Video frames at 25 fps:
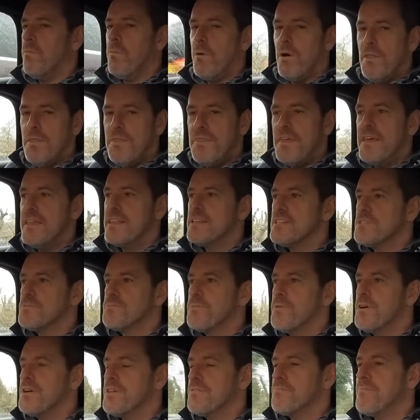one thing that's
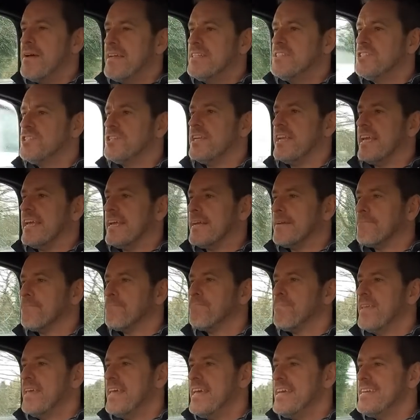worth mentioning
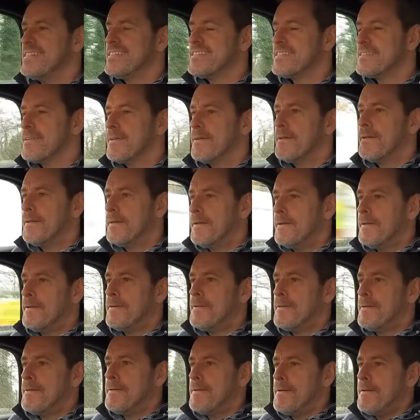is
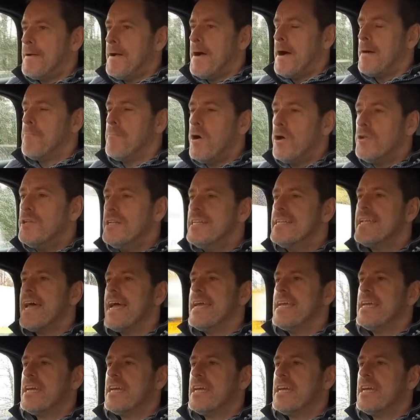a modern day